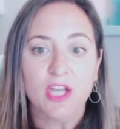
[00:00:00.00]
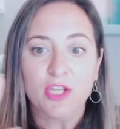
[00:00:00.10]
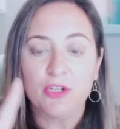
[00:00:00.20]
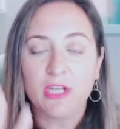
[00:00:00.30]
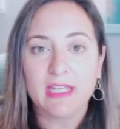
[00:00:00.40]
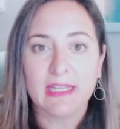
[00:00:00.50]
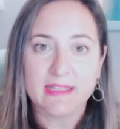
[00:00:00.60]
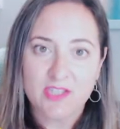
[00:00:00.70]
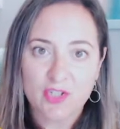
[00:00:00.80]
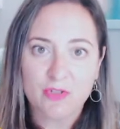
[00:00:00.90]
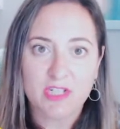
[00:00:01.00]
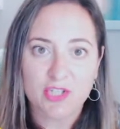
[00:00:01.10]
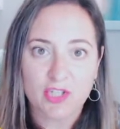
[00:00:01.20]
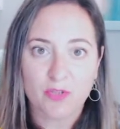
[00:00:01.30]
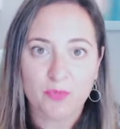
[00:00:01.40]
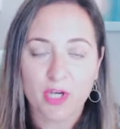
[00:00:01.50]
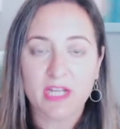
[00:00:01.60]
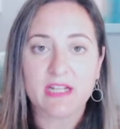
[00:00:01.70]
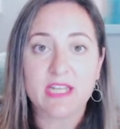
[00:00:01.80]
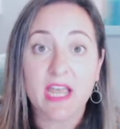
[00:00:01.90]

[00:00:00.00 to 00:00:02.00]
You can list your digital product.